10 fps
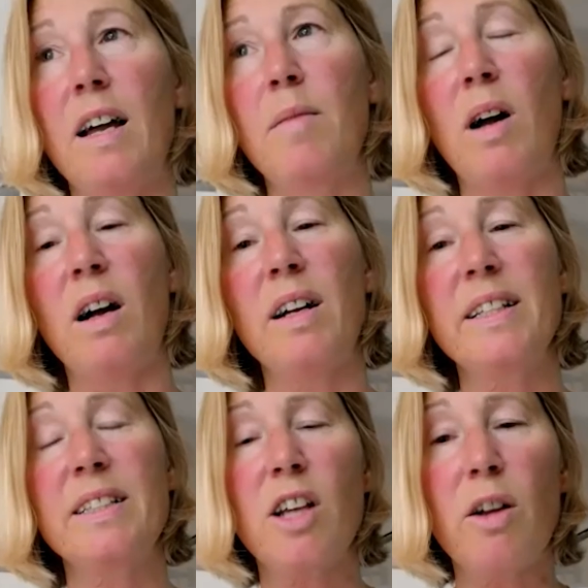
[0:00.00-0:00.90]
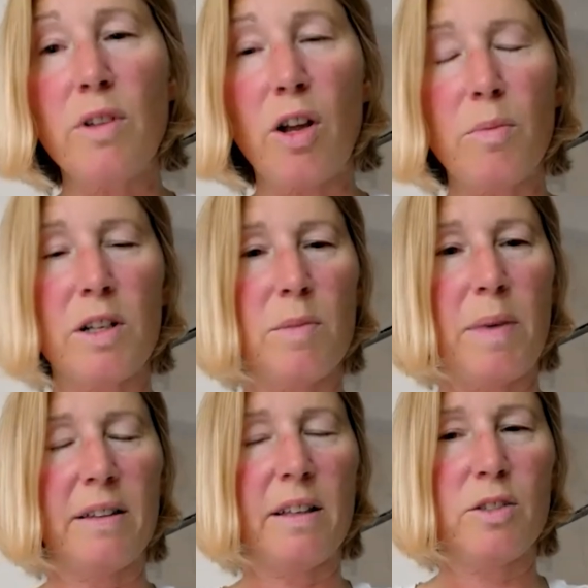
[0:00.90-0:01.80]
I don't know much
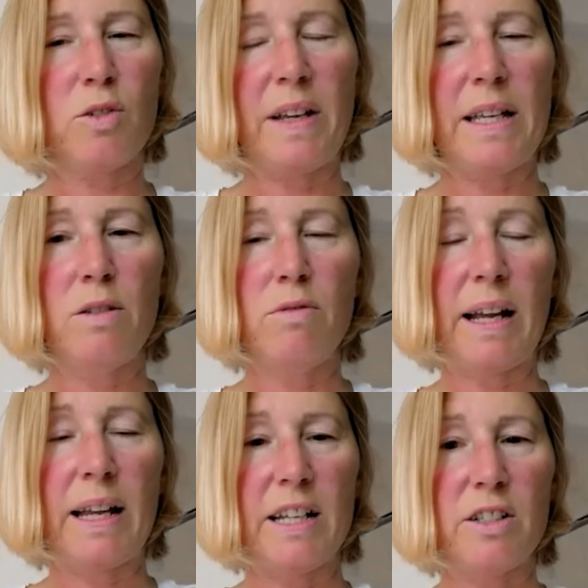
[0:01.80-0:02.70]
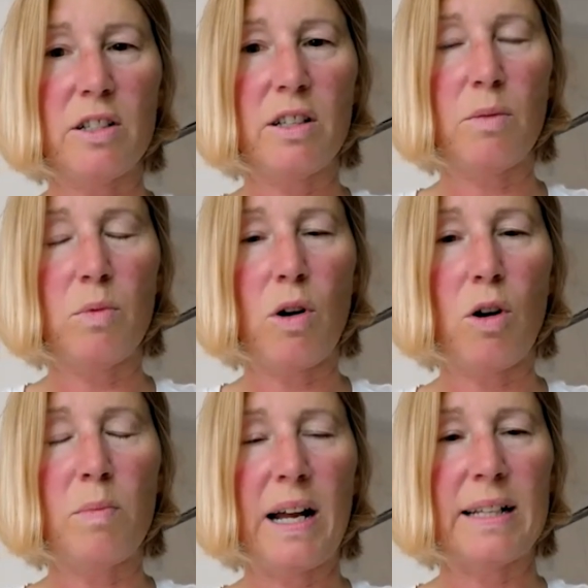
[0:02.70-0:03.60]
about the sort of EU regulations. I will
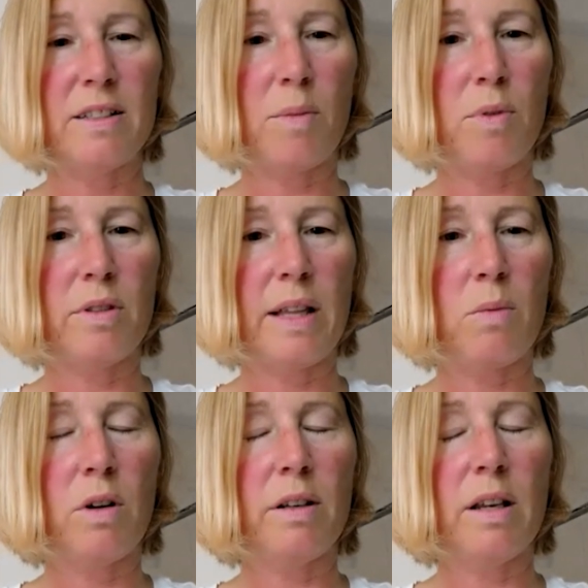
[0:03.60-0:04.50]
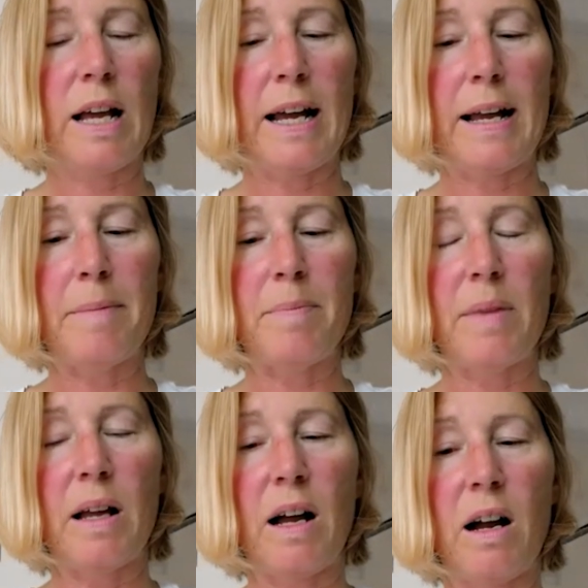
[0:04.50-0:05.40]
hold my hands up on that one.
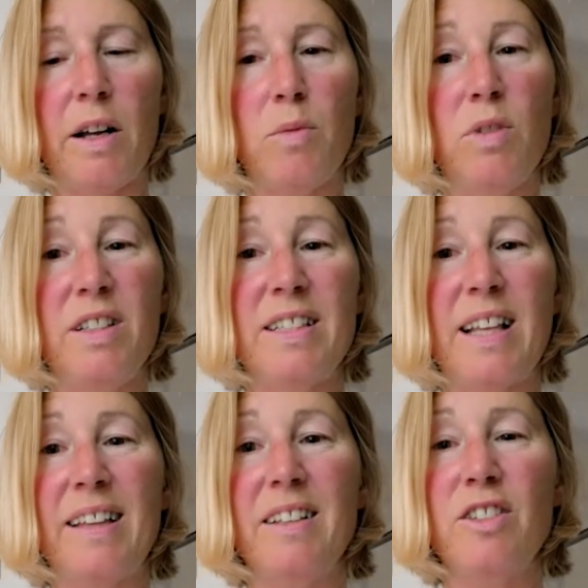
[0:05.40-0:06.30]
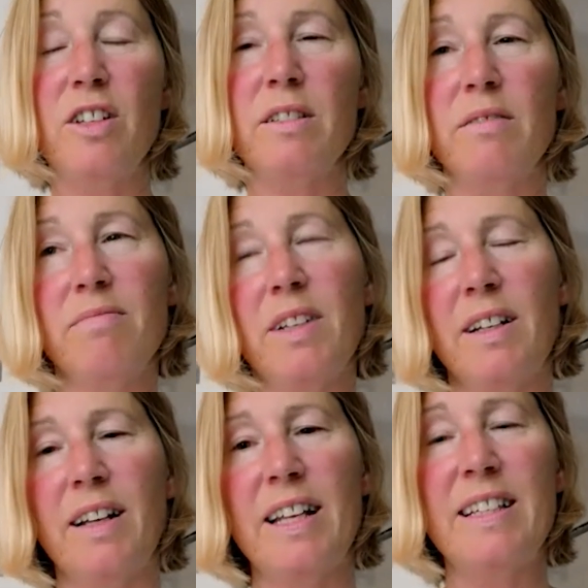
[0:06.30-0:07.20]
I would say that
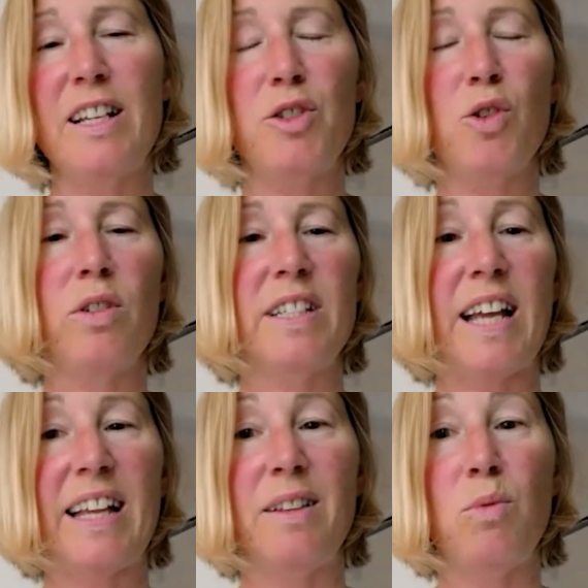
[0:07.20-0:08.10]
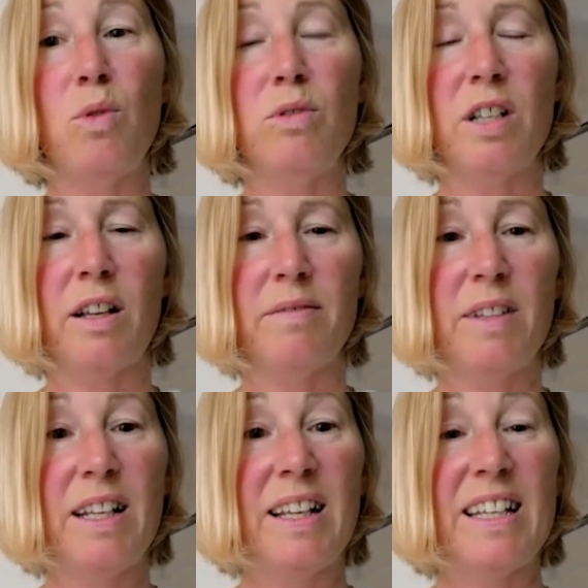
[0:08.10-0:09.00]
isn't it a joy to get in the water?
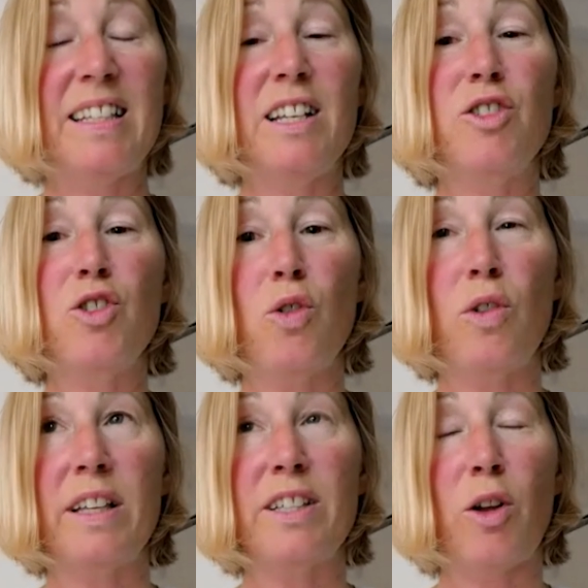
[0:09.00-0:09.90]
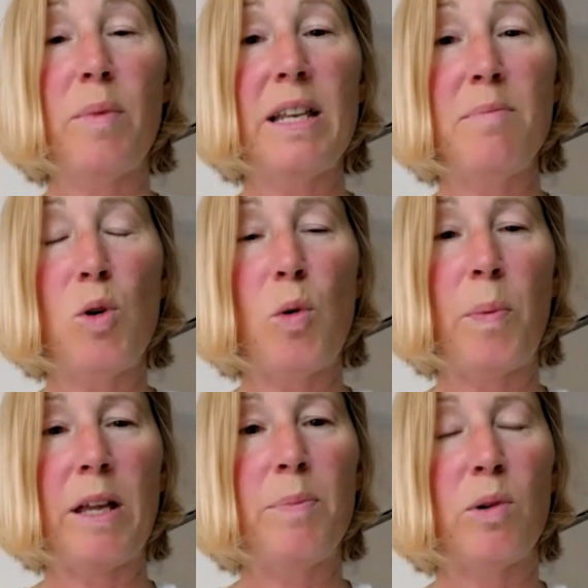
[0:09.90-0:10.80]
Isn't it a joy? So many more
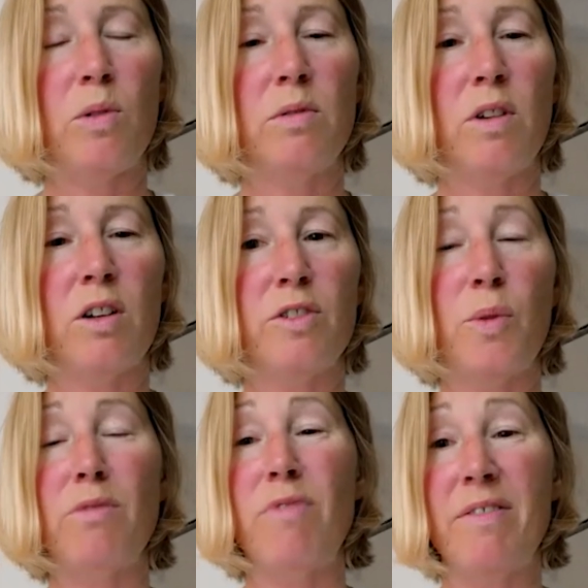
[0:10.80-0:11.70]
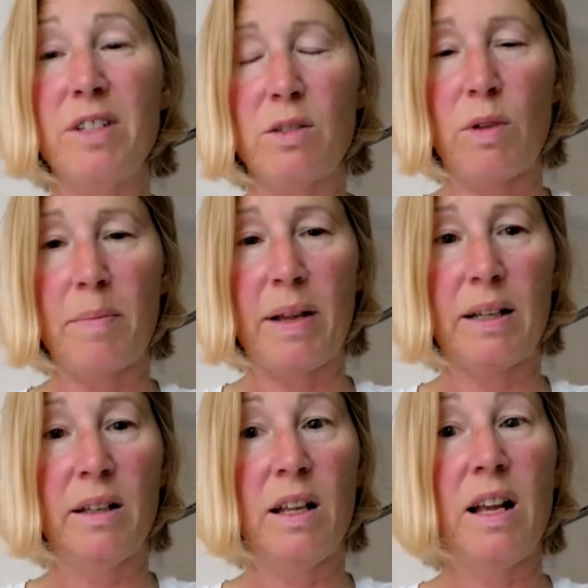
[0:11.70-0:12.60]
people are doing river
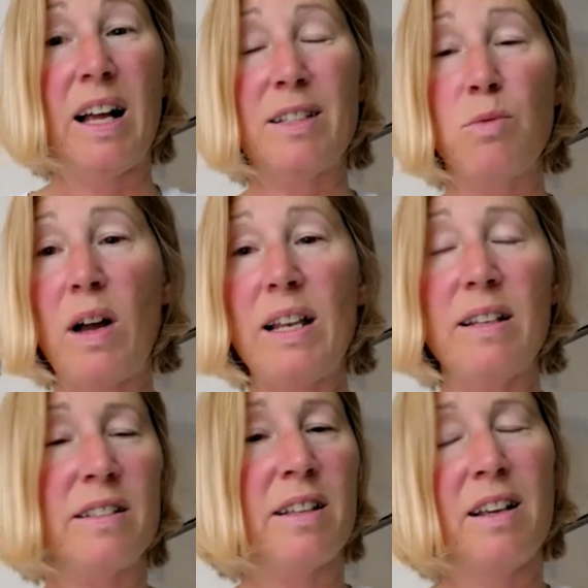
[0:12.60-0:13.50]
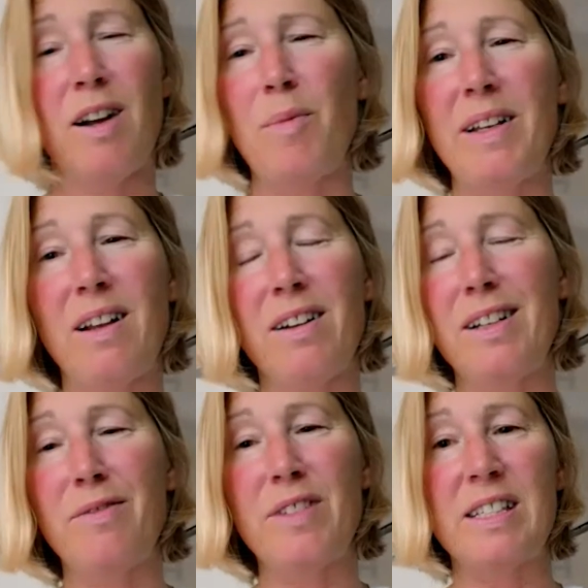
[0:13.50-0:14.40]
swimming as well as, I mean, I
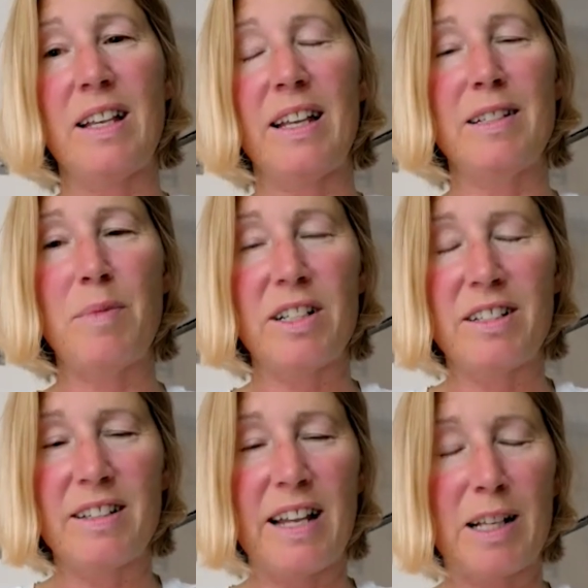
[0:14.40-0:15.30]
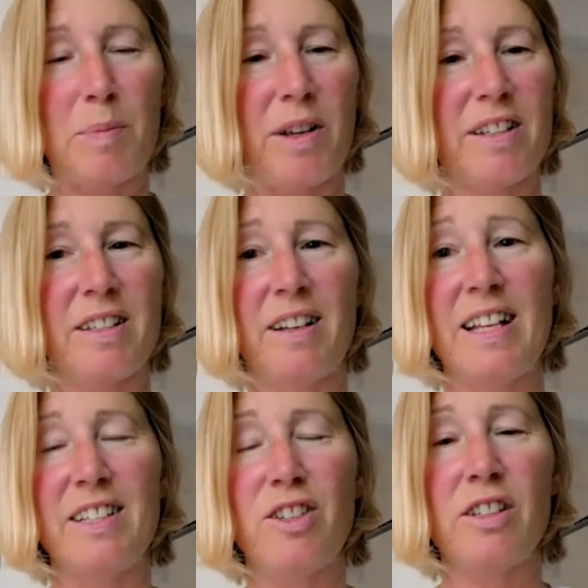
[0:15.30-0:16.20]
love the sea as much as the next person.
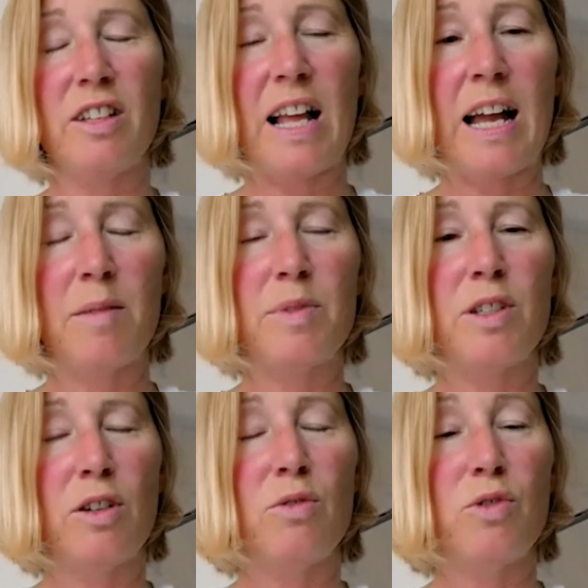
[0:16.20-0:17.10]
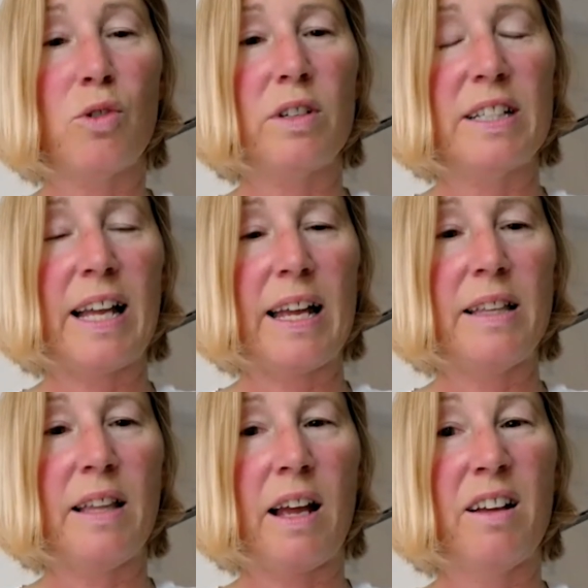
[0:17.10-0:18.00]
It's just an absolute joy to
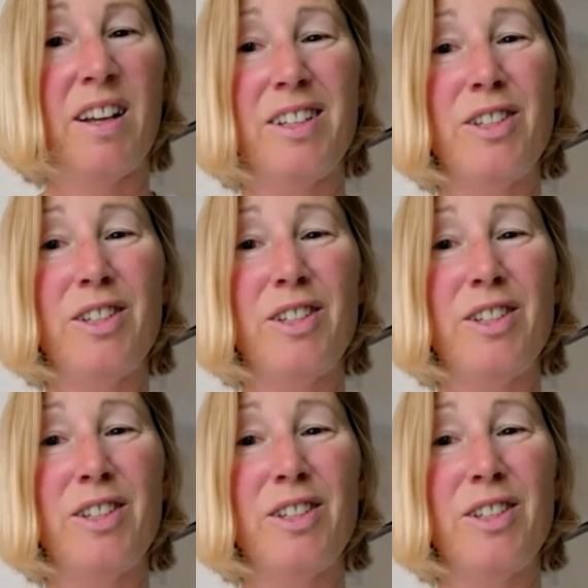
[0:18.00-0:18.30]
get in there.